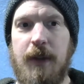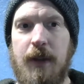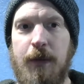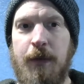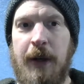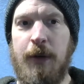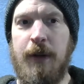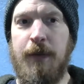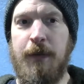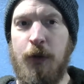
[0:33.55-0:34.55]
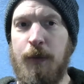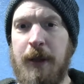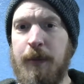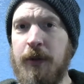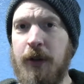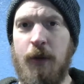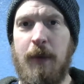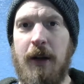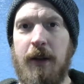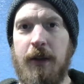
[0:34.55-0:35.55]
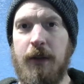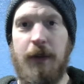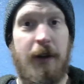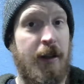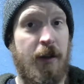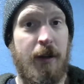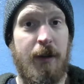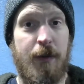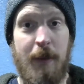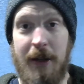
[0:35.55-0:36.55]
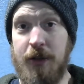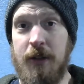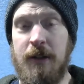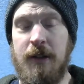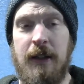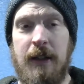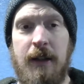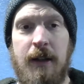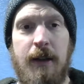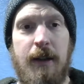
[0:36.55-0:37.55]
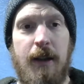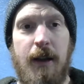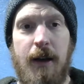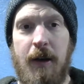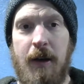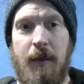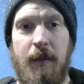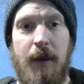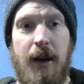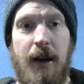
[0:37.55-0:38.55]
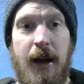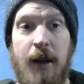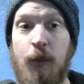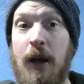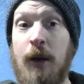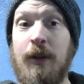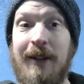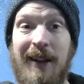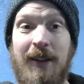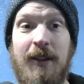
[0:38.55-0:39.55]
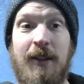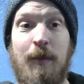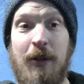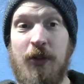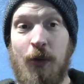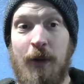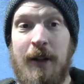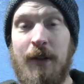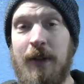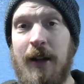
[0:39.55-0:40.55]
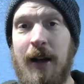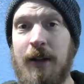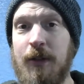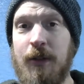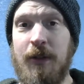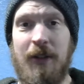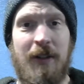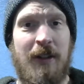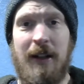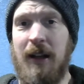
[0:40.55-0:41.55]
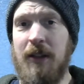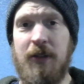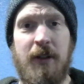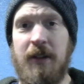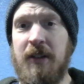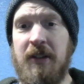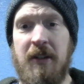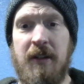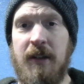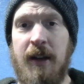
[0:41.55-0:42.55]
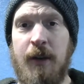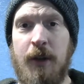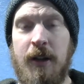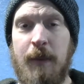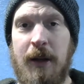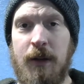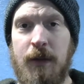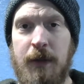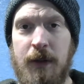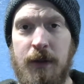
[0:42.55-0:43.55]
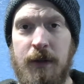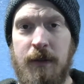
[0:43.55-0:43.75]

very few people know about it. There's very little information. Um, I would guess that the majority of doctors and psychologists and anyone in the medical field